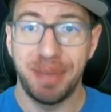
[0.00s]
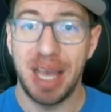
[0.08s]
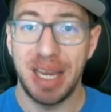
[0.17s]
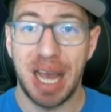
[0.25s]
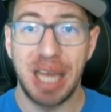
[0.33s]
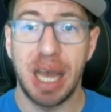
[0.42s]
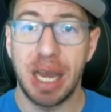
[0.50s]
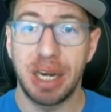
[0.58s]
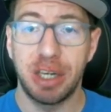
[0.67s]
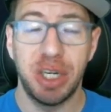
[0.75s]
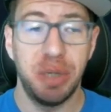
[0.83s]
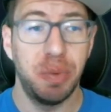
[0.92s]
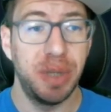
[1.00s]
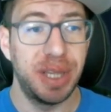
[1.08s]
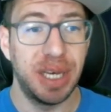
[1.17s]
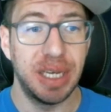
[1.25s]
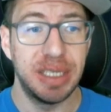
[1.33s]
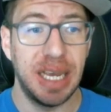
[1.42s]
I agree with
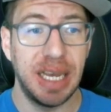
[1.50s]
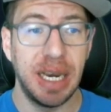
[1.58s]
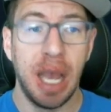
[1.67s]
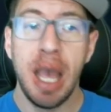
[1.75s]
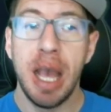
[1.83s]
Taint,